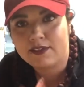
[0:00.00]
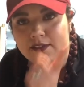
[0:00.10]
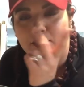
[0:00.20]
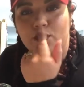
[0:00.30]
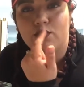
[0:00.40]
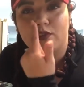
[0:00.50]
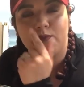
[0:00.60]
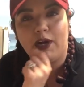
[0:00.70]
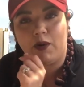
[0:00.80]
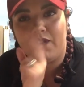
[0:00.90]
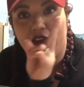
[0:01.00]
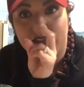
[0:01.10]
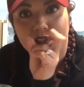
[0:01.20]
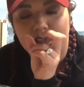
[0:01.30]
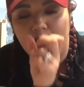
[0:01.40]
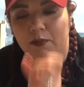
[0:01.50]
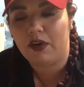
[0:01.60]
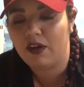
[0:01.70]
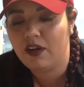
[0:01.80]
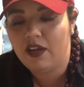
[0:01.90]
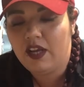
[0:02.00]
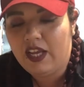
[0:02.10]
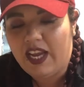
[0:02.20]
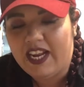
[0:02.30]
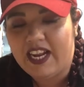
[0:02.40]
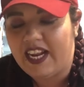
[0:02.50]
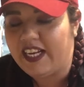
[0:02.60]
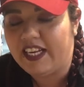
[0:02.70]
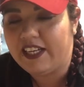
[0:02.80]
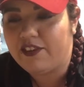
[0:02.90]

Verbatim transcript: for like 10 minutes, and it almost